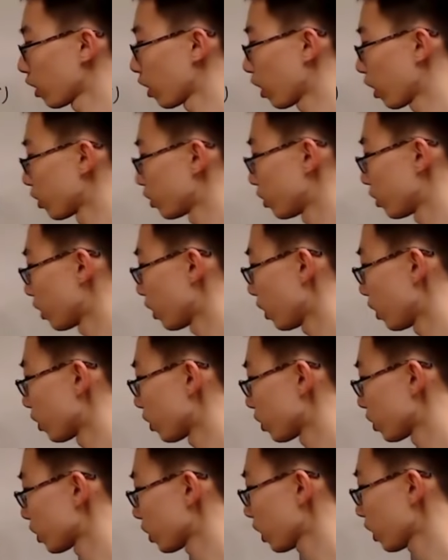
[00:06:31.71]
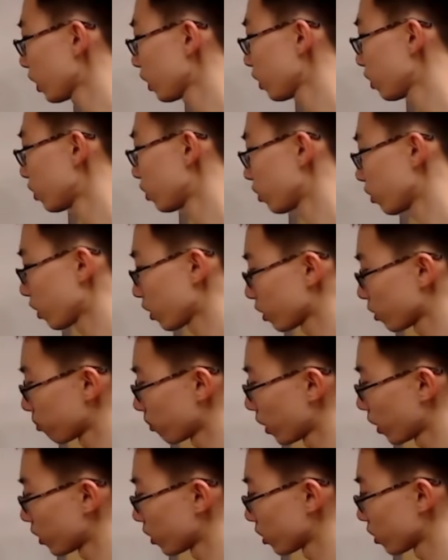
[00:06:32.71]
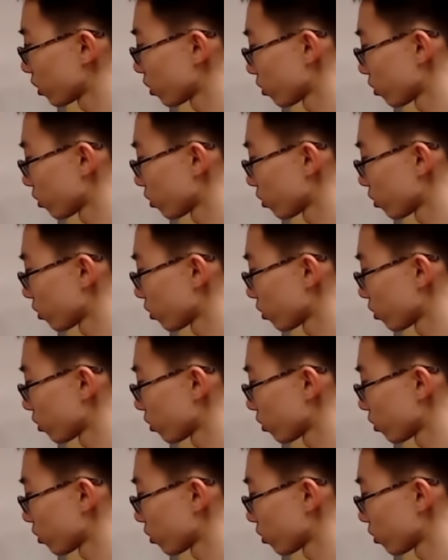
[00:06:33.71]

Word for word: onto the other side, so that's minus